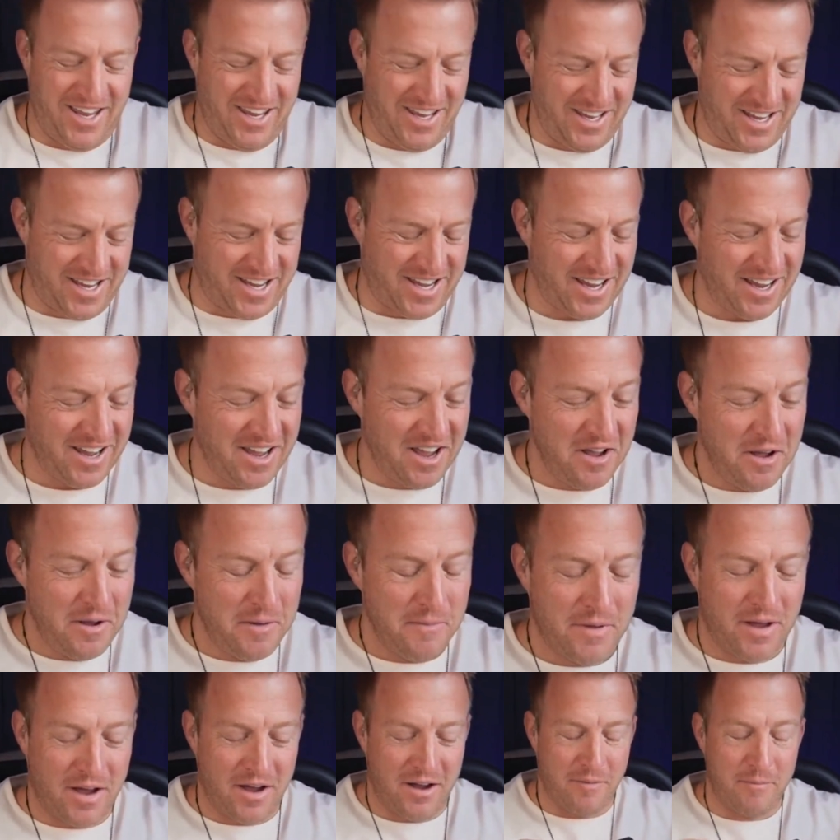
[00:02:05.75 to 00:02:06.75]

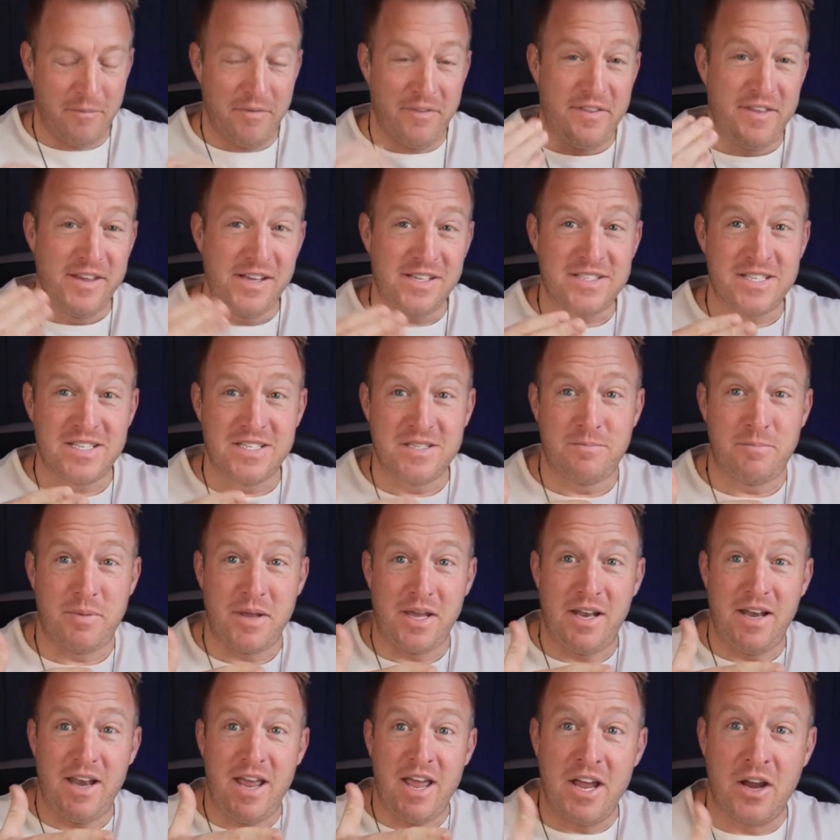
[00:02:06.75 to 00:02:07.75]
This has
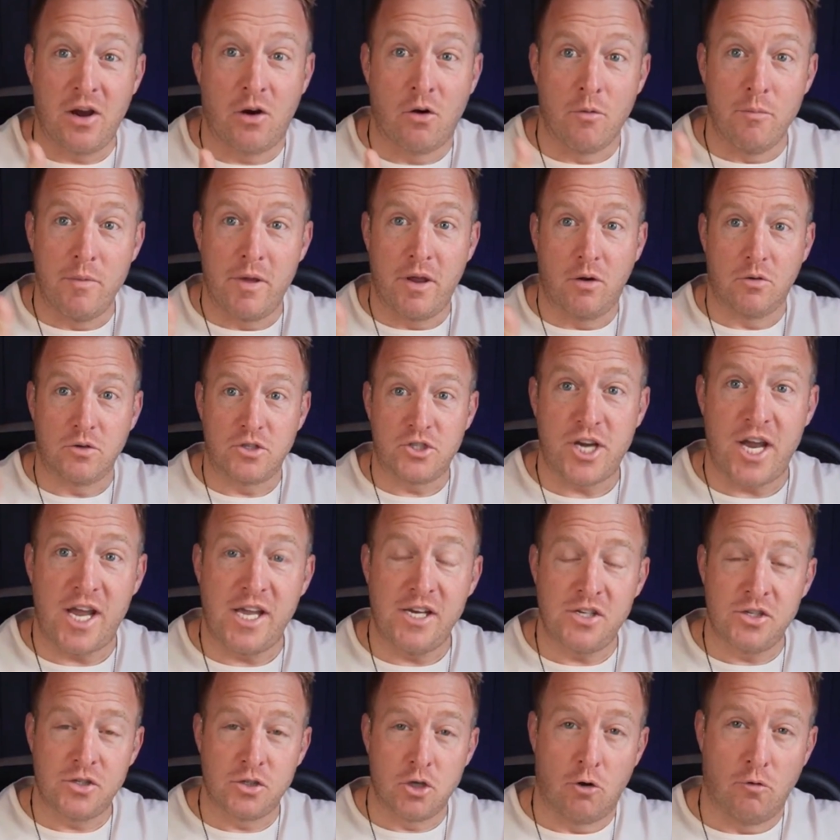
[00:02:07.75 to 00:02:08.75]
been incremental
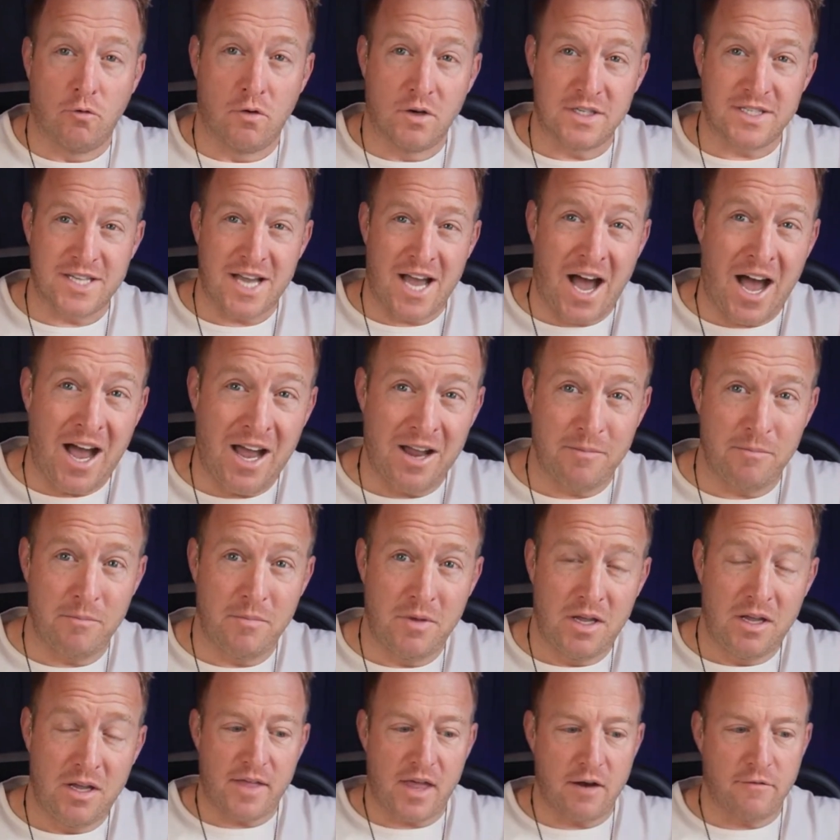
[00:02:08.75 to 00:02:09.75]
changes over time
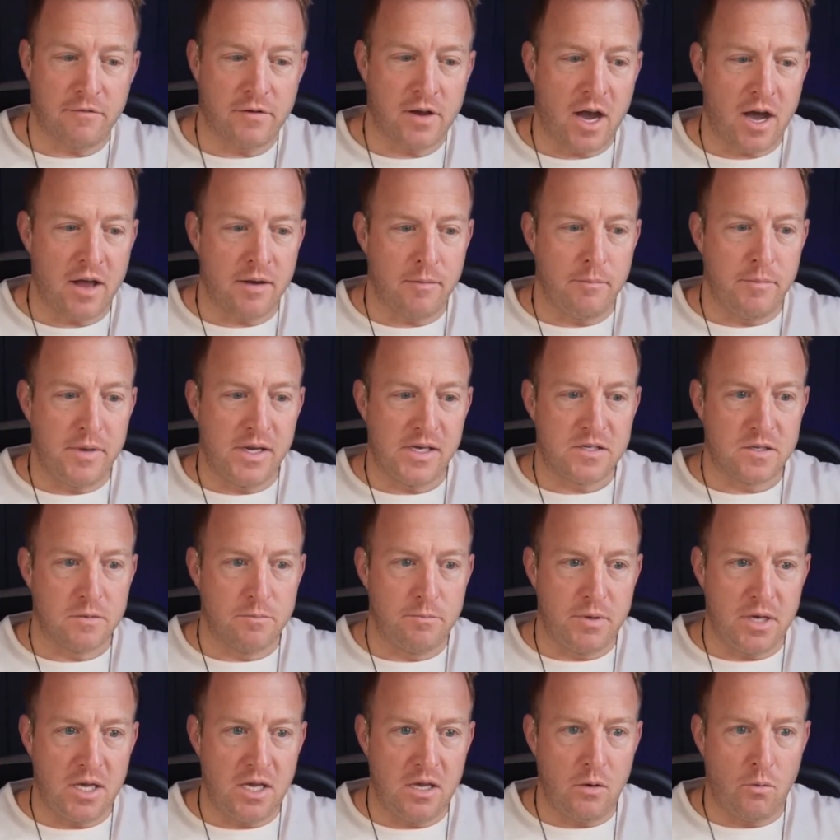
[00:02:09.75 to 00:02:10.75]
that have gotten me
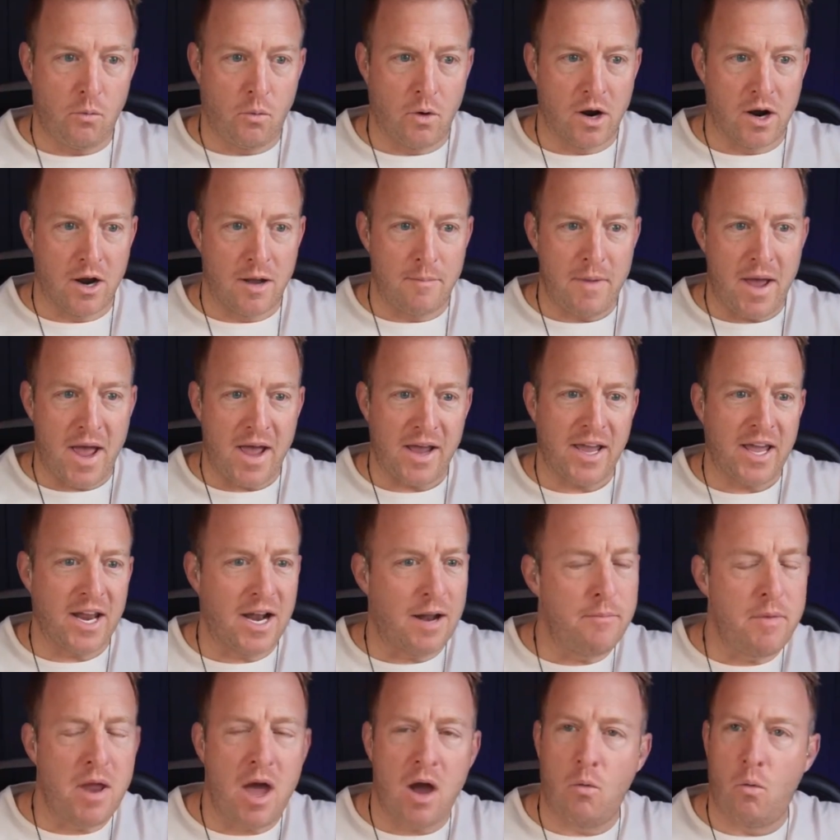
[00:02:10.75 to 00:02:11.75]
to be where I'm at.
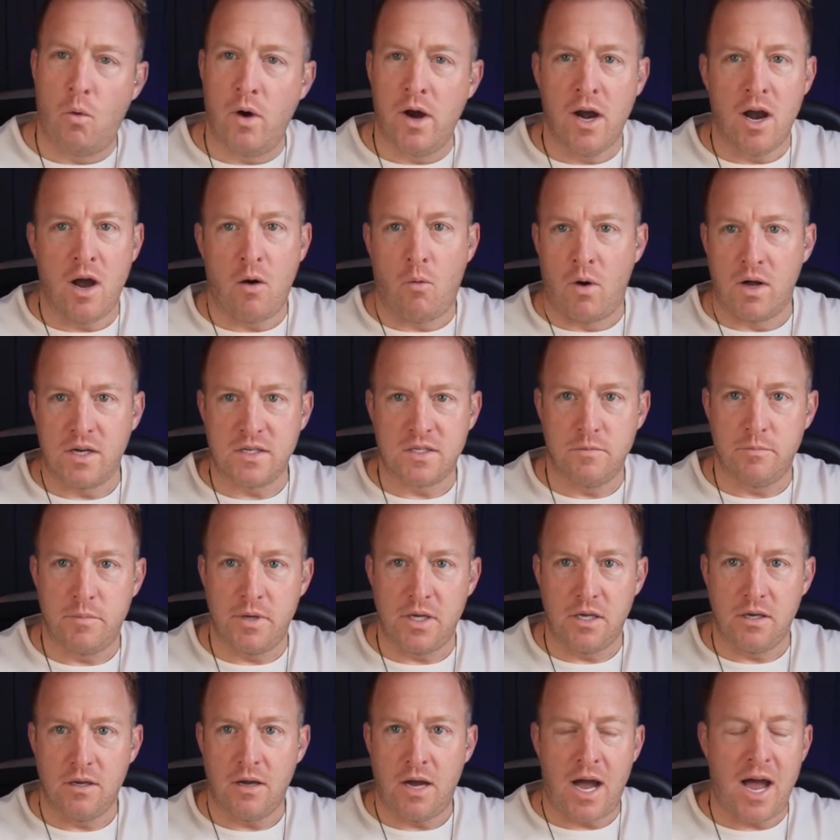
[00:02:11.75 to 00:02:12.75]
And I'm not where I want to
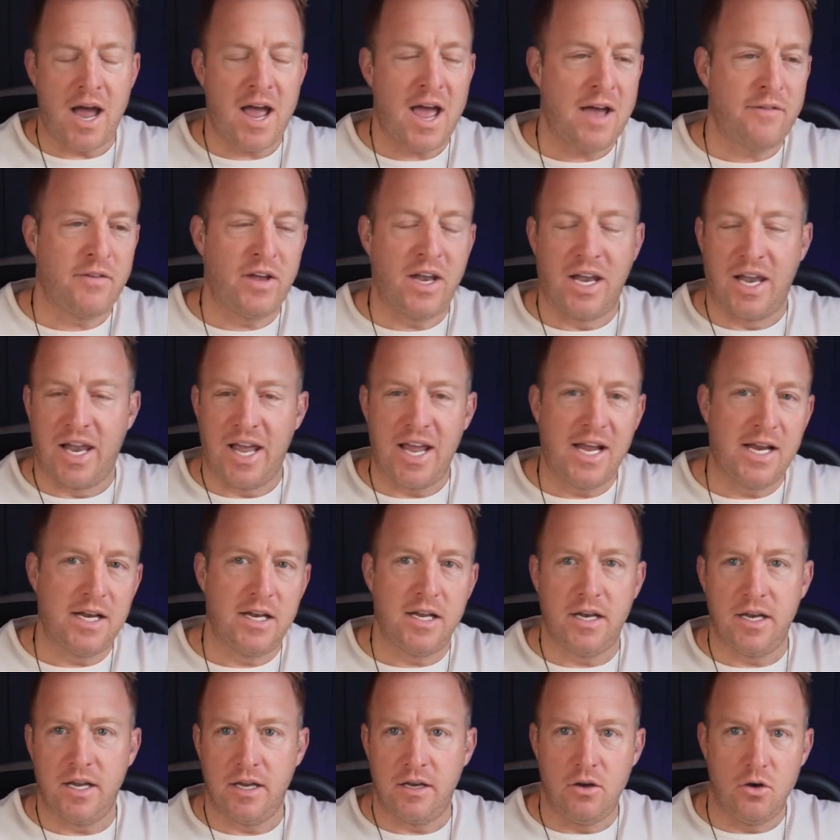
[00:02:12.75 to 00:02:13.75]
be. I haven't
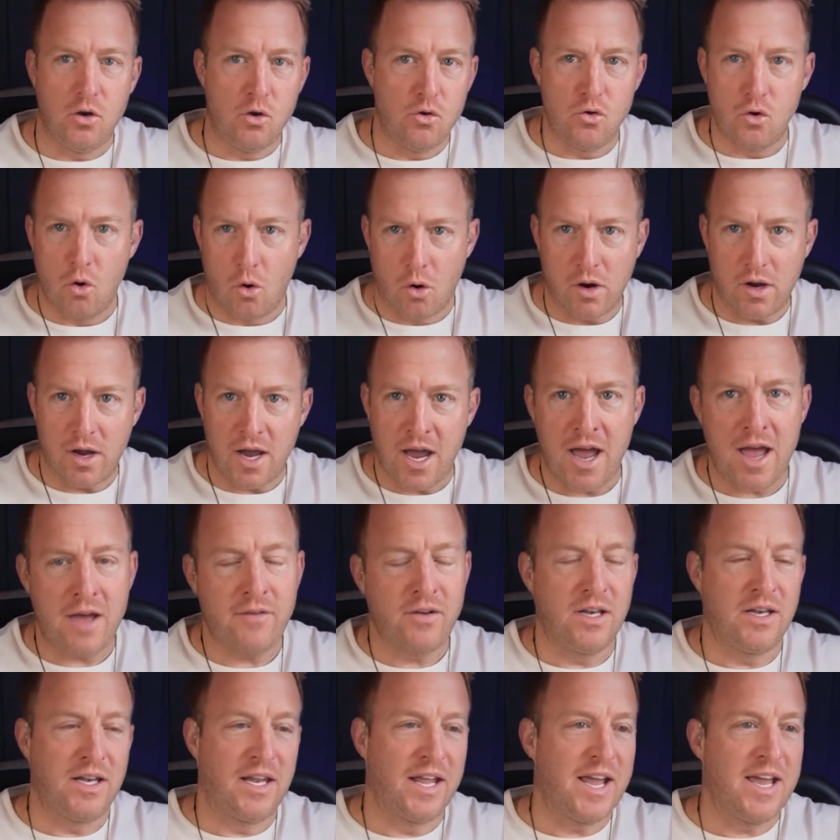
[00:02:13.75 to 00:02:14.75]
landed in New York. I
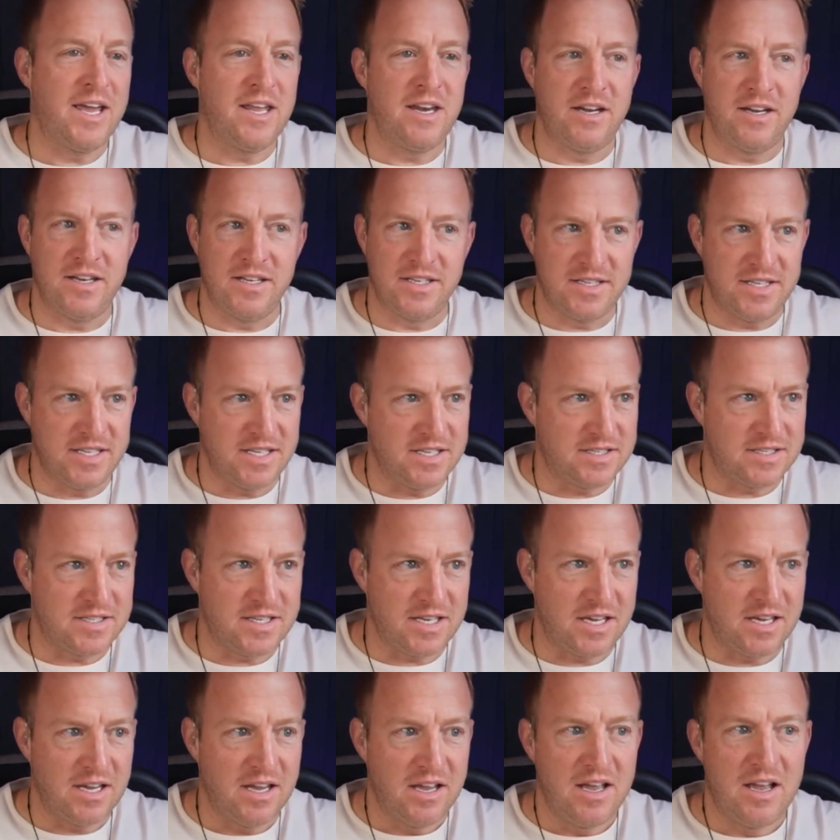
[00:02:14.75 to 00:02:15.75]
haven't landed in
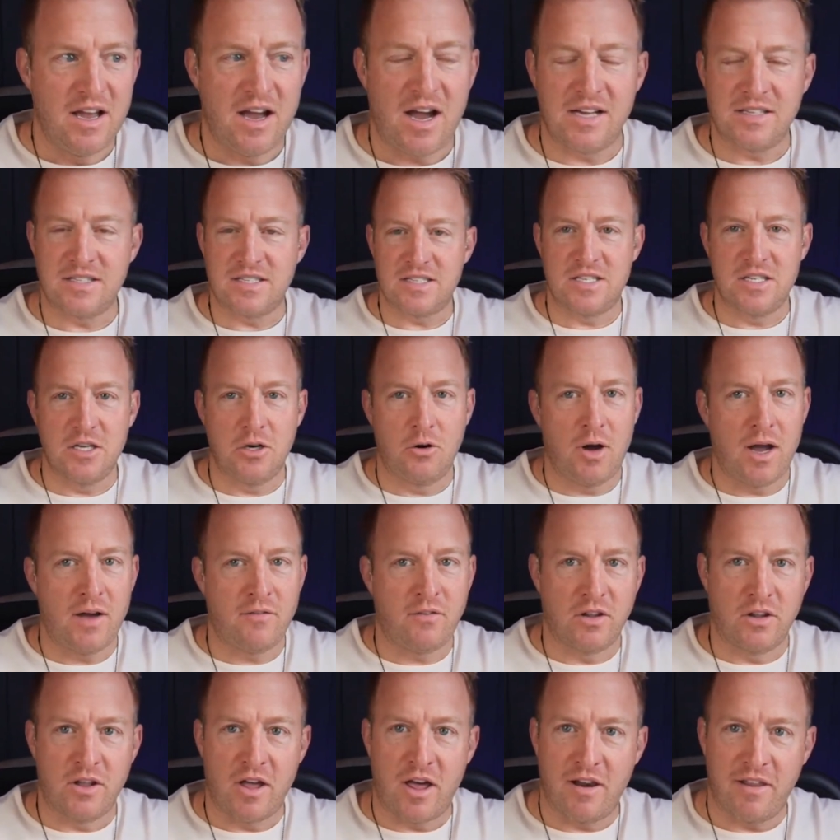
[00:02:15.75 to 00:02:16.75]
DC. I still
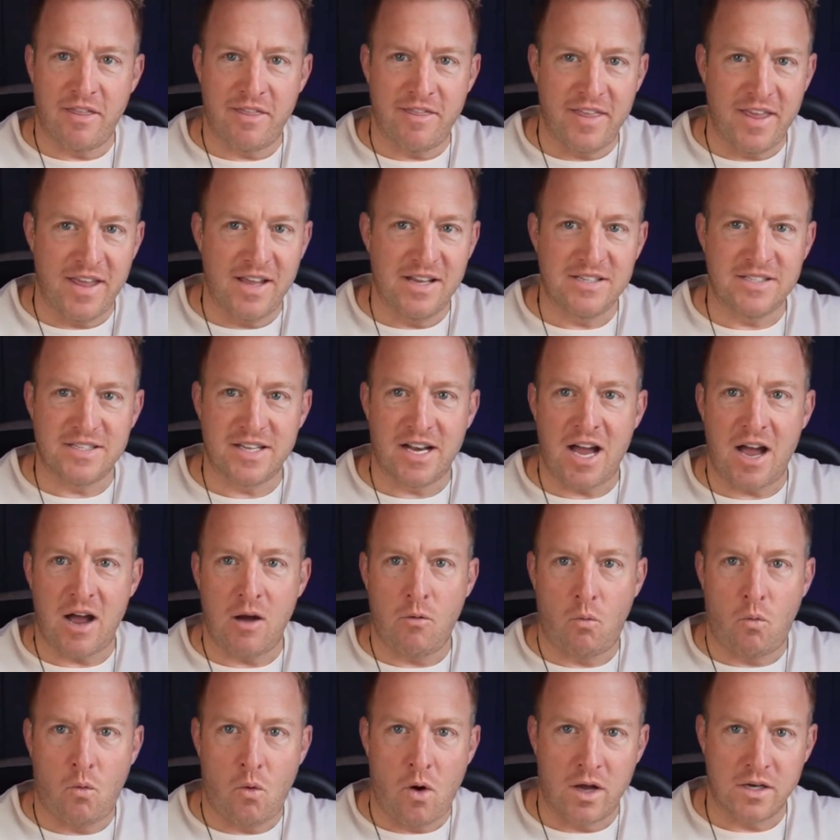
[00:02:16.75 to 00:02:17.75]
have a lot of things that
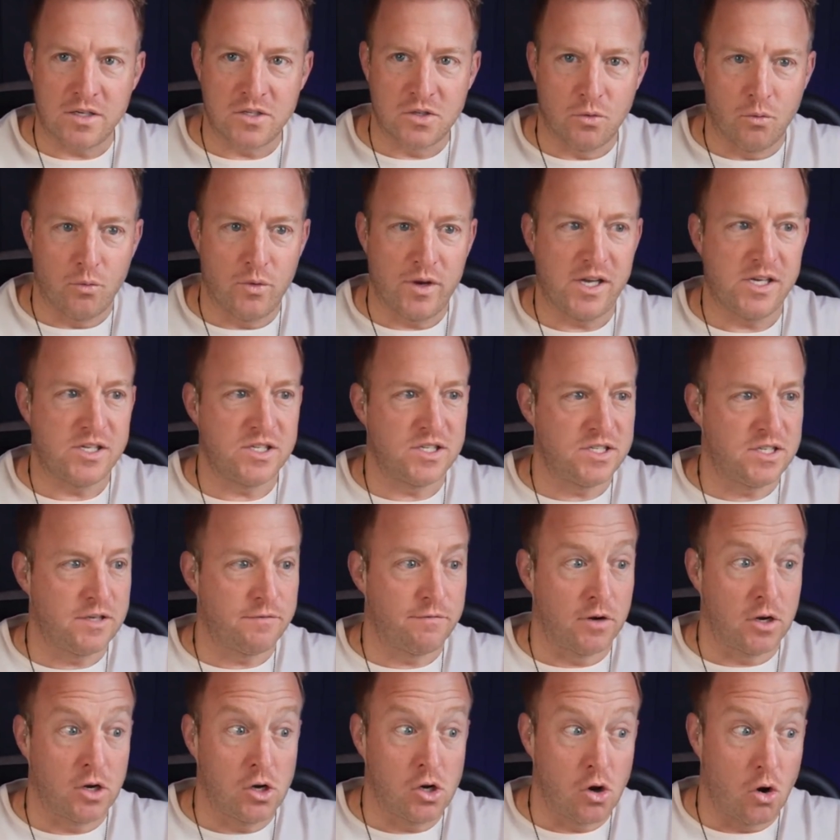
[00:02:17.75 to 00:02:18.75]
I want to reach and
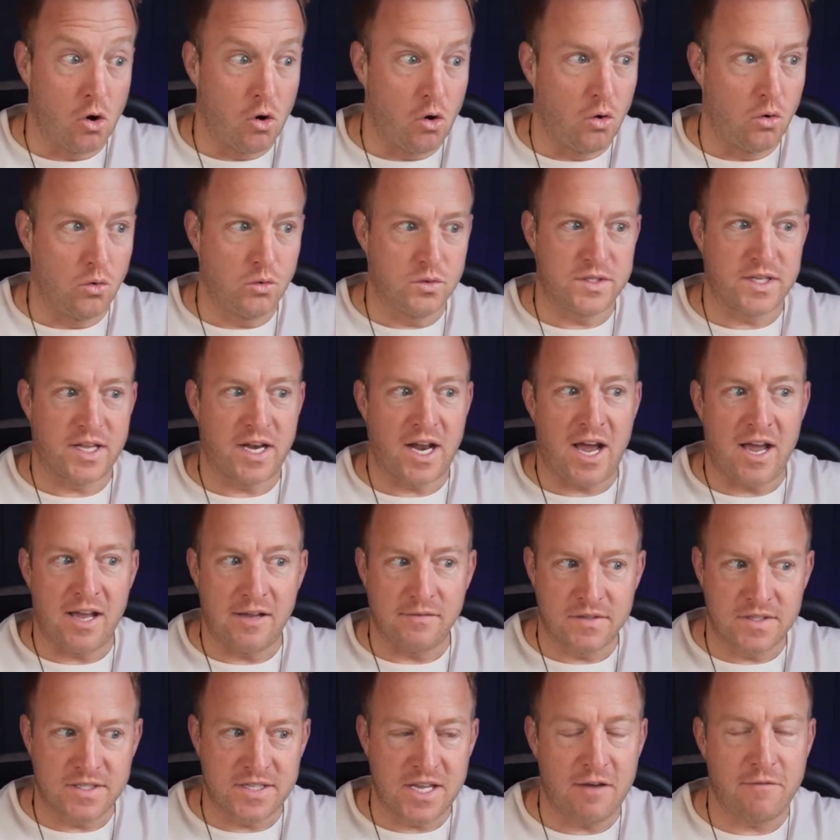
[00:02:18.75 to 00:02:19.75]
different goals that I
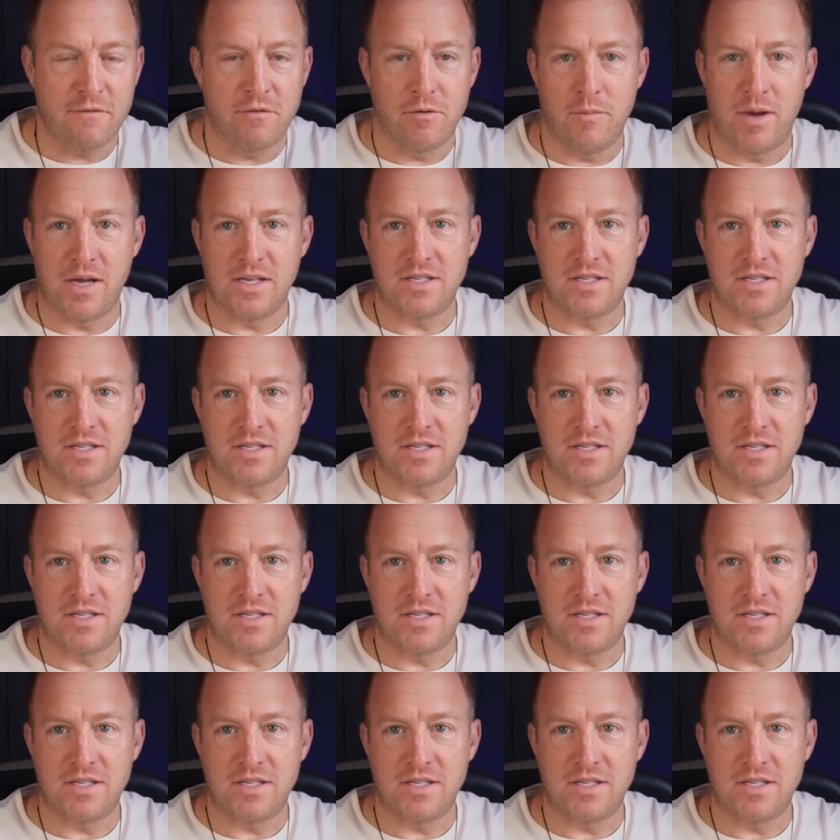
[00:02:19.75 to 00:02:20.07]
have set for